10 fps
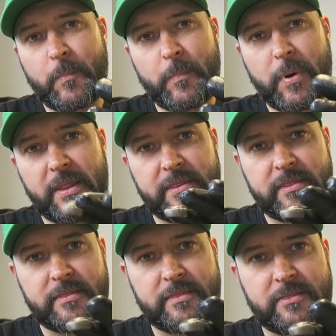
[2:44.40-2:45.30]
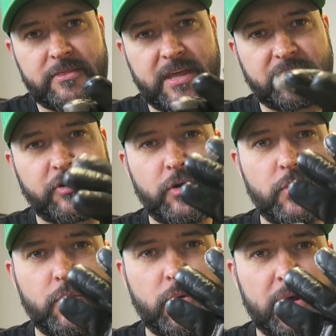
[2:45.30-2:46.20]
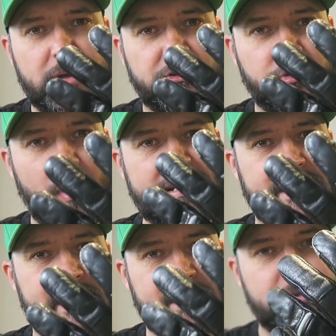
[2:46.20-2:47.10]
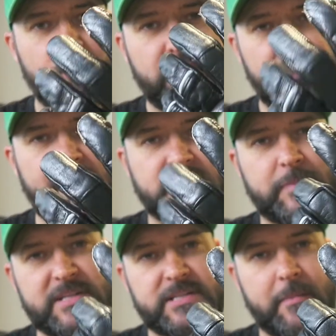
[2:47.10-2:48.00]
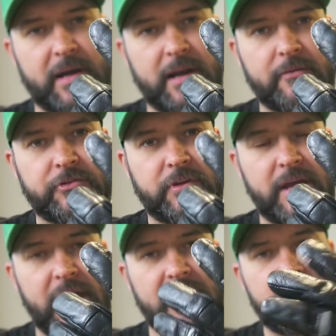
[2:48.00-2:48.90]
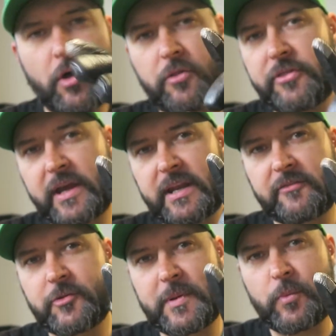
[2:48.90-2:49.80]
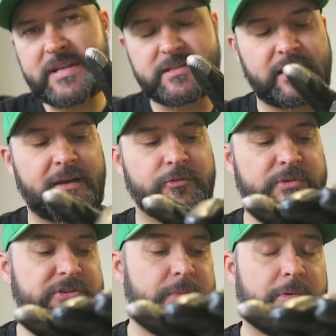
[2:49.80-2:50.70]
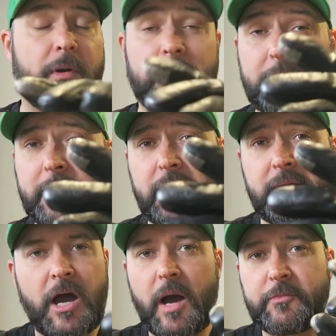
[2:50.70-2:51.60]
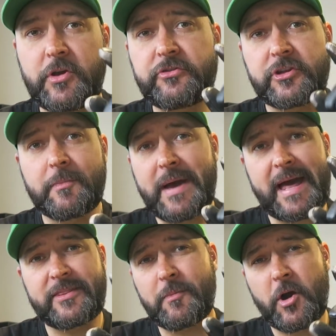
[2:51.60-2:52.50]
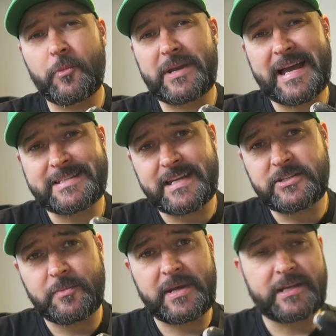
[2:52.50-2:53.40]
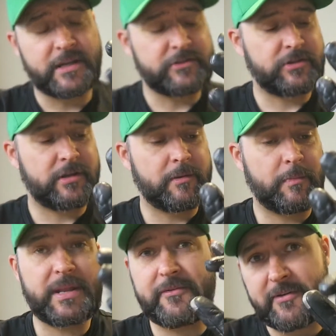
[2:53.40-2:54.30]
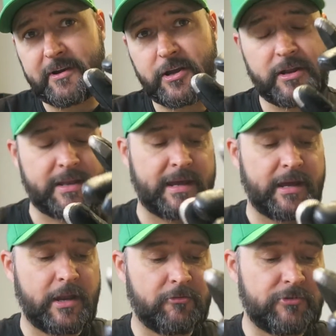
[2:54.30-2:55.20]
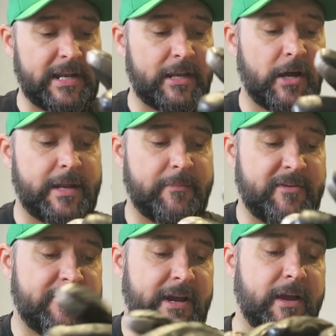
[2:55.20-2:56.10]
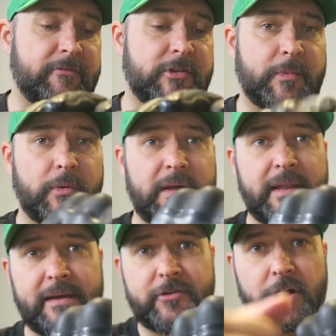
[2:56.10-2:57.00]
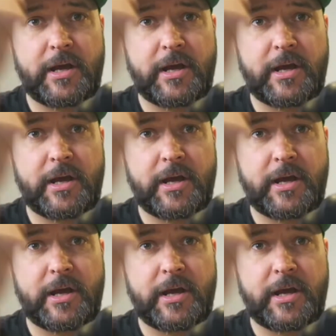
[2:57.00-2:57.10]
but they're too sweaty, they're too thick to be summer gloves and not thick enough to be winter gloves, which is a problem. I'm using them at the moment as intermediates, but they're very good at that and I really like them. They're very comfortable. They've got